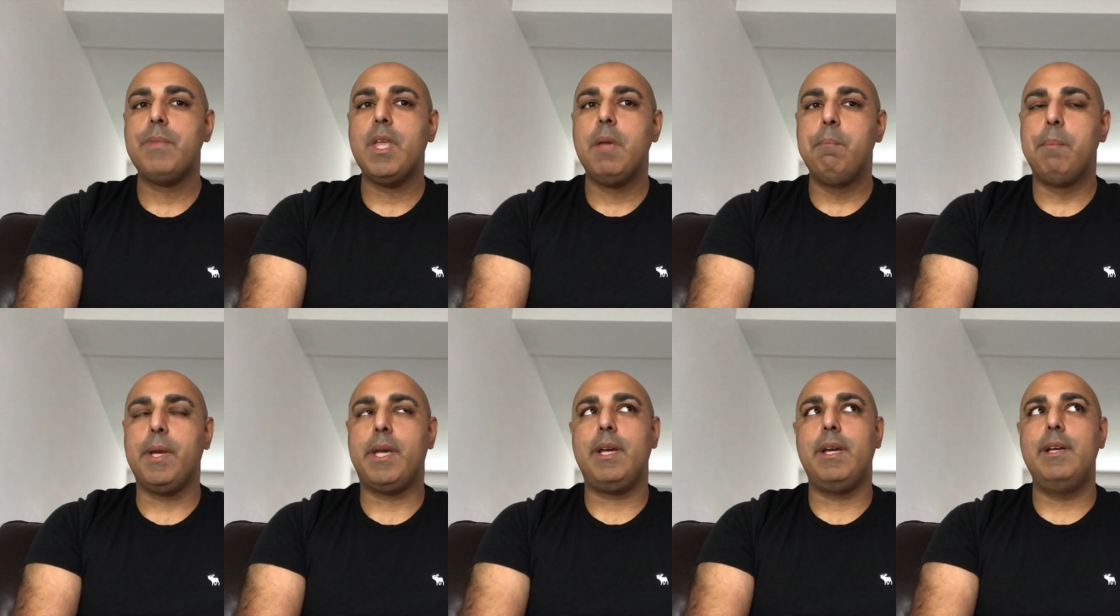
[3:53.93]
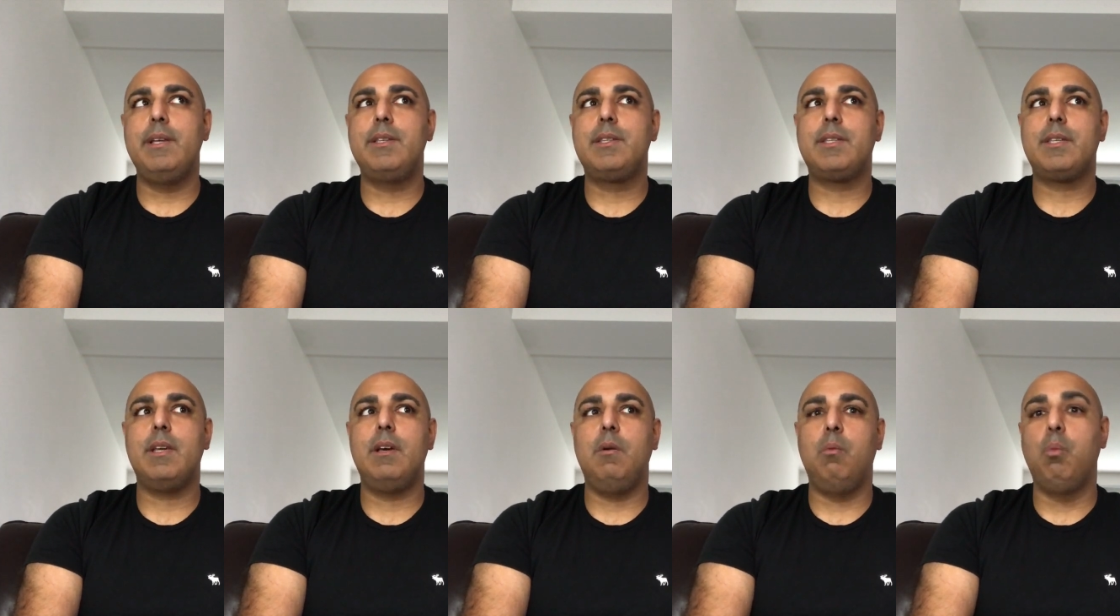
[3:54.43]

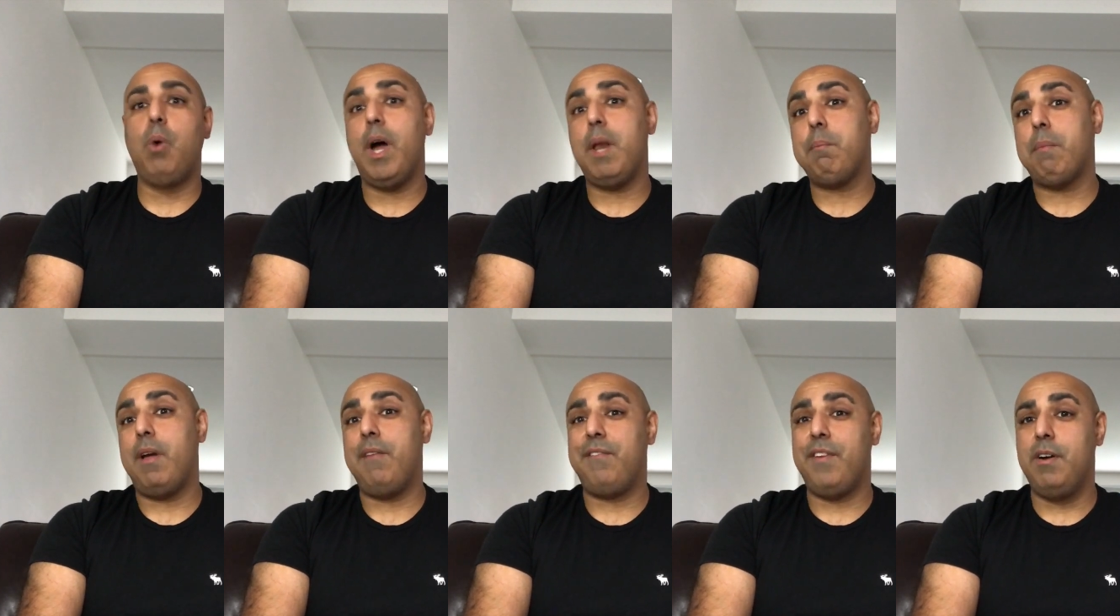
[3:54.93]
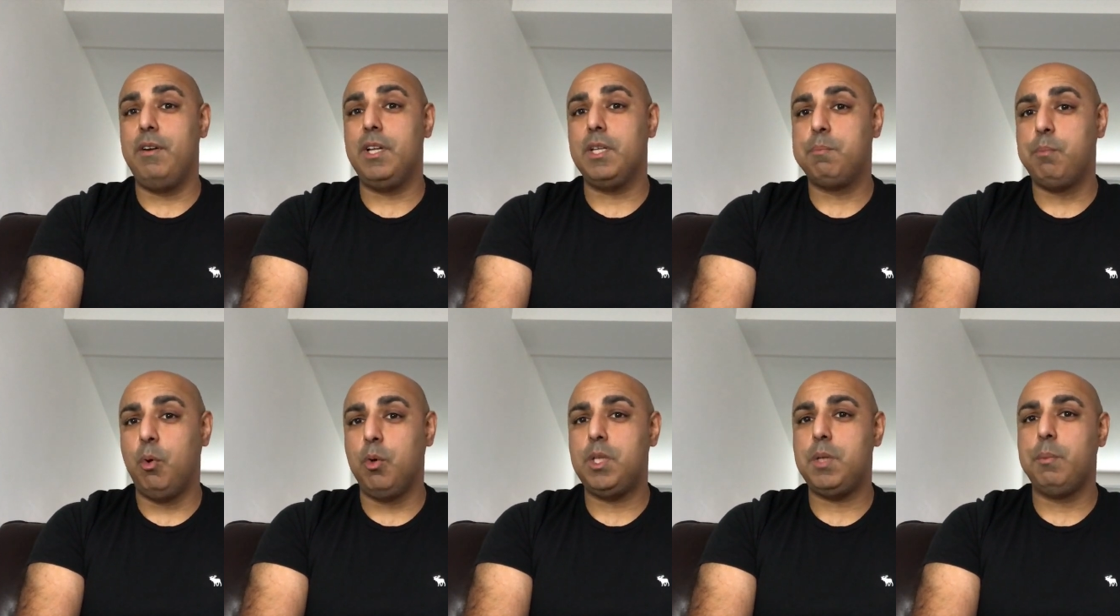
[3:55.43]
because one, my phone is
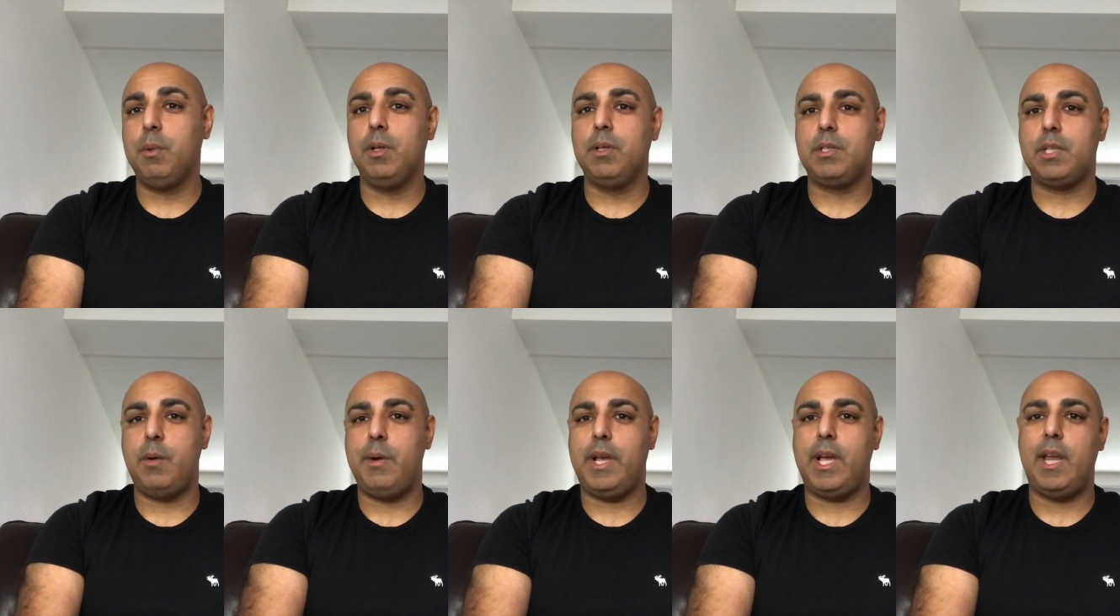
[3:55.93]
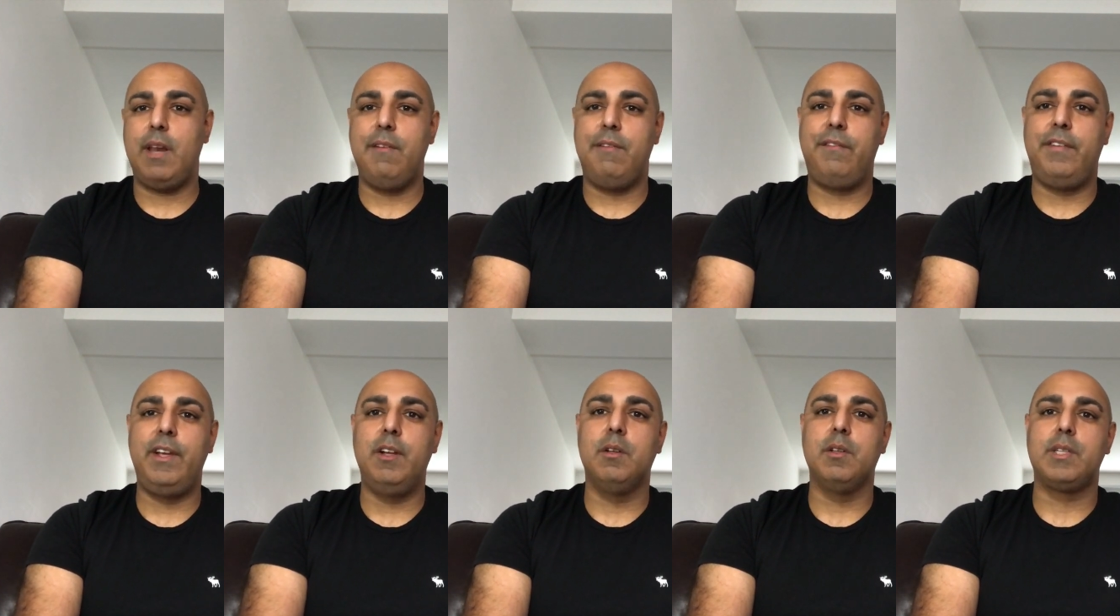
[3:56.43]
portable, so it kind of
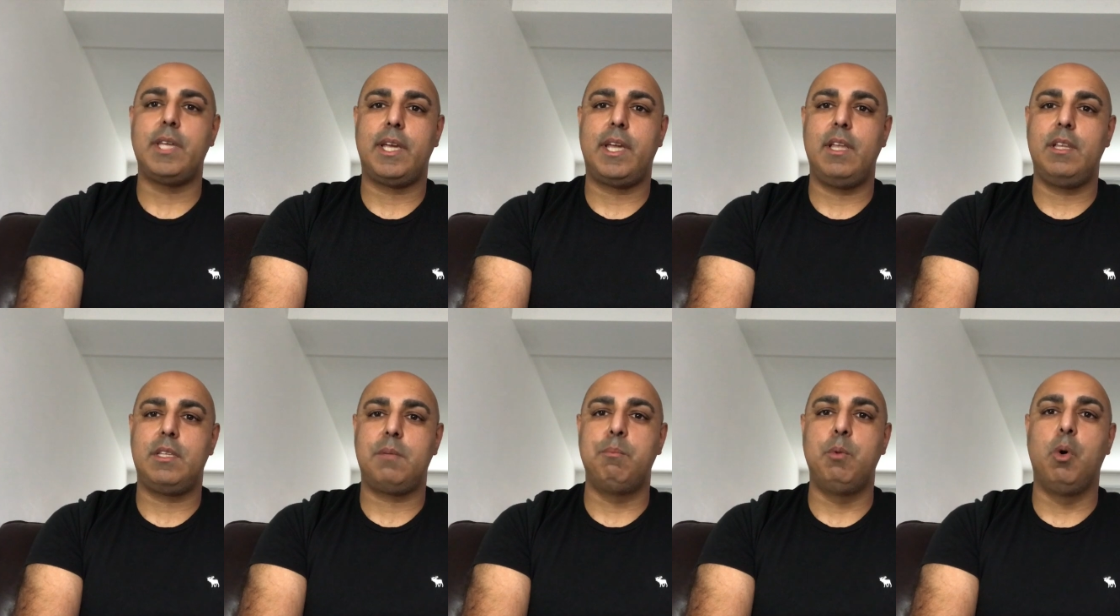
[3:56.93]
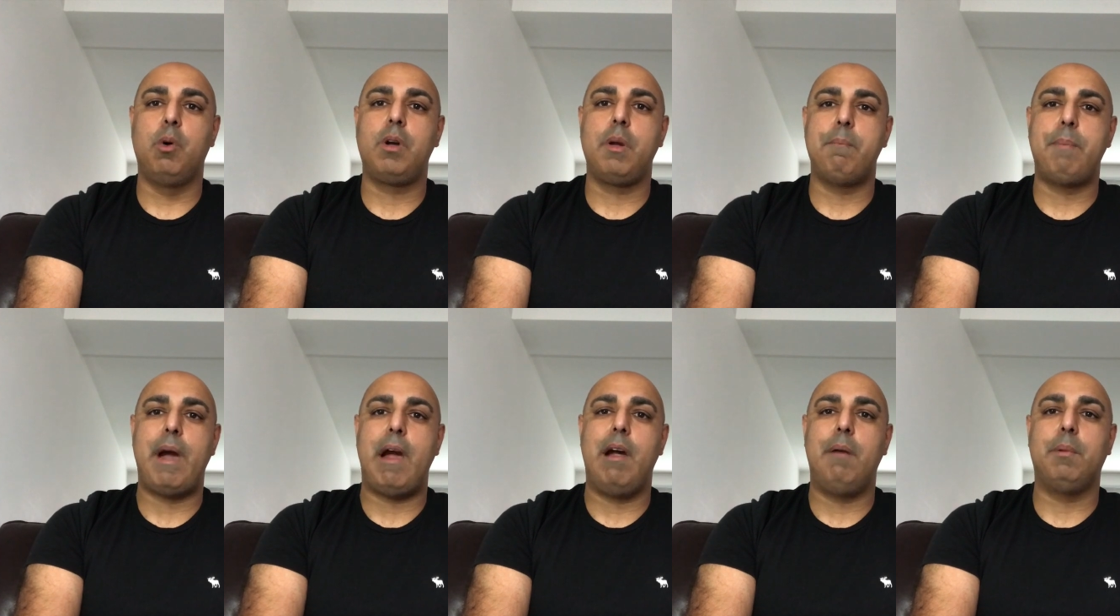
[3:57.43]
feels like it's more
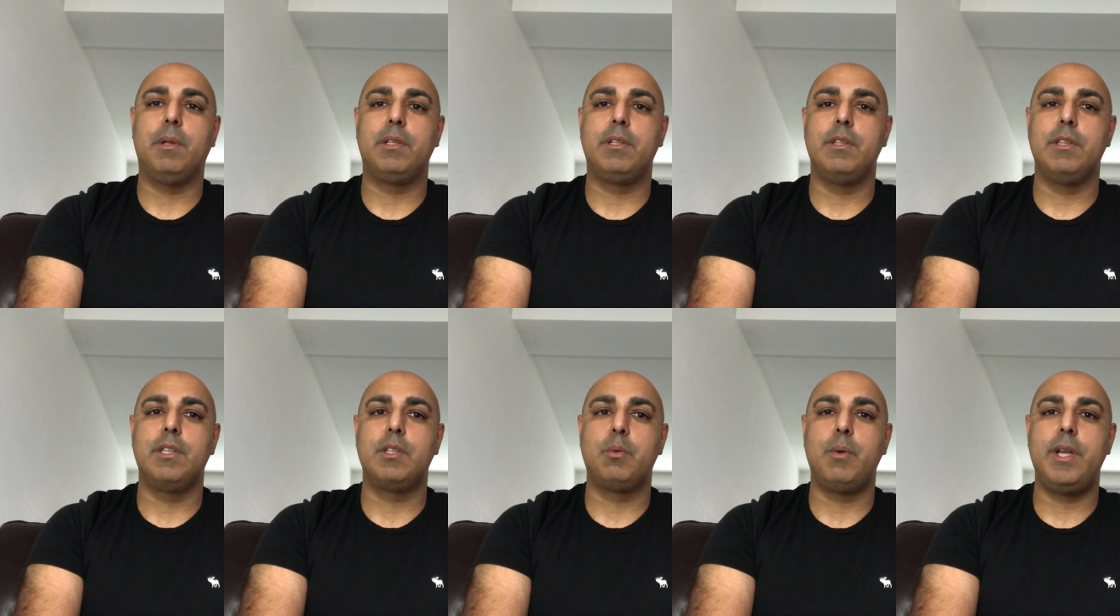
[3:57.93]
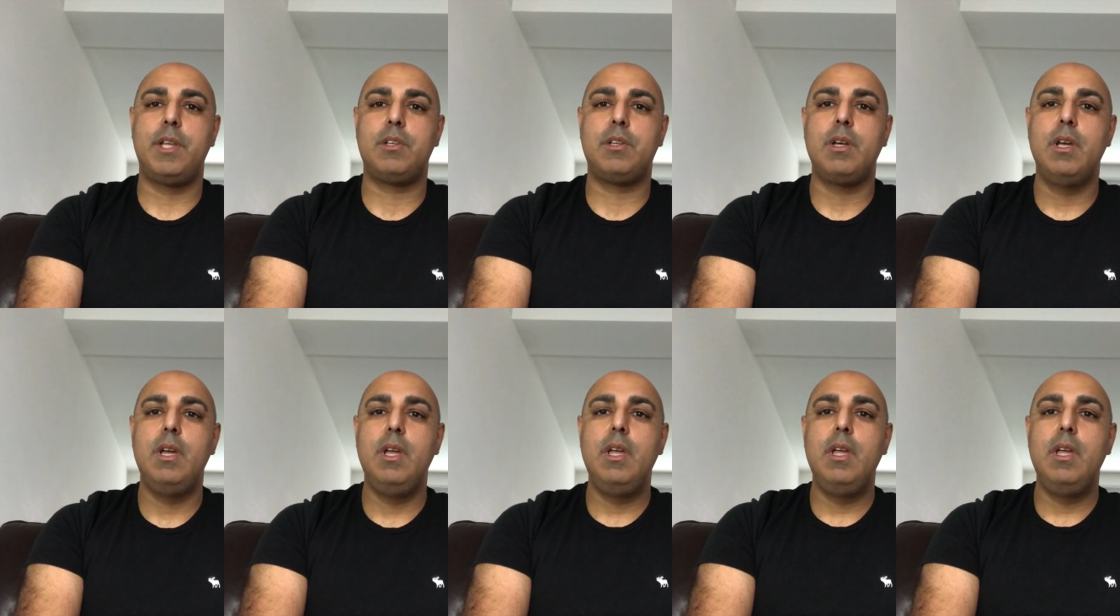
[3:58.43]
comparable to the Switch.